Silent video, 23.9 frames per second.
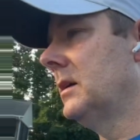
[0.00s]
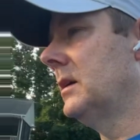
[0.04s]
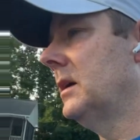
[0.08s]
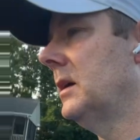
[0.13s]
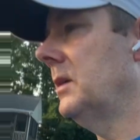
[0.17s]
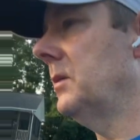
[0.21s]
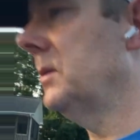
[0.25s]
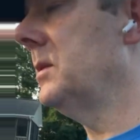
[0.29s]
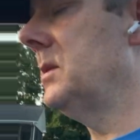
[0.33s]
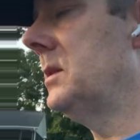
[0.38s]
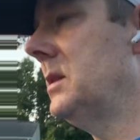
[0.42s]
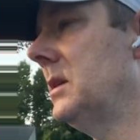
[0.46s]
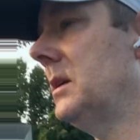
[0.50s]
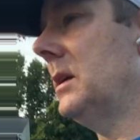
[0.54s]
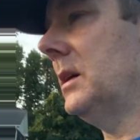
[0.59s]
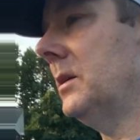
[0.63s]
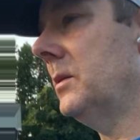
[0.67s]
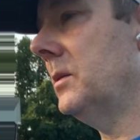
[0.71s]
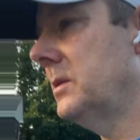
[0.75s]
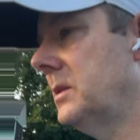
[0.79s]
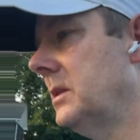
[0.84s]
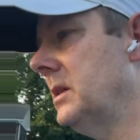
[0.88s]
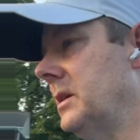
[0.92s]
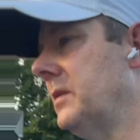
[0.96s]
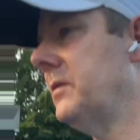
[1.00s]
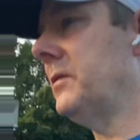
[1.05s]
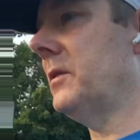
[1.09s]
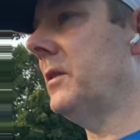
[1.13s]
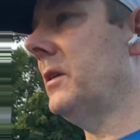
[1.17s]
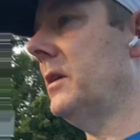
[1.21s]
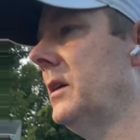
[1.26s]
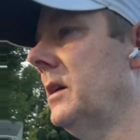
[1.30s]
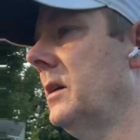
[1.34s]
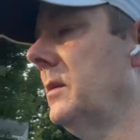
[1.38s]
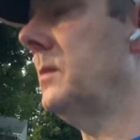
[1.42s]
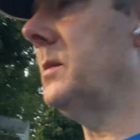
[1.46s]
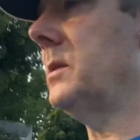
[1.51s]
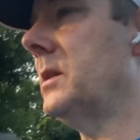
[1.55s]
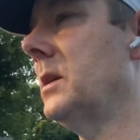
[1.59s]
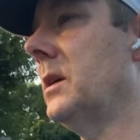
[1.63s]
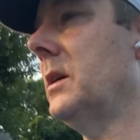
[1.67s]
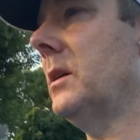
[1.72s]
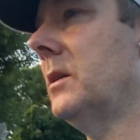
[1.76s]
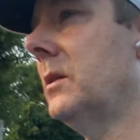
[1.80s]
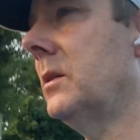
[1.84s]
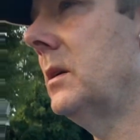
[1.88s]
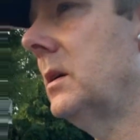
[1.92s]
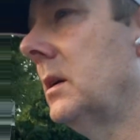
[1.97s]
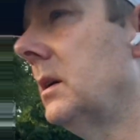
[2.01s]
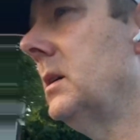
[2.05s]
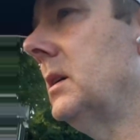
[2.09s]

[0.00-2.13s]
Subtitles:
That was it for him. So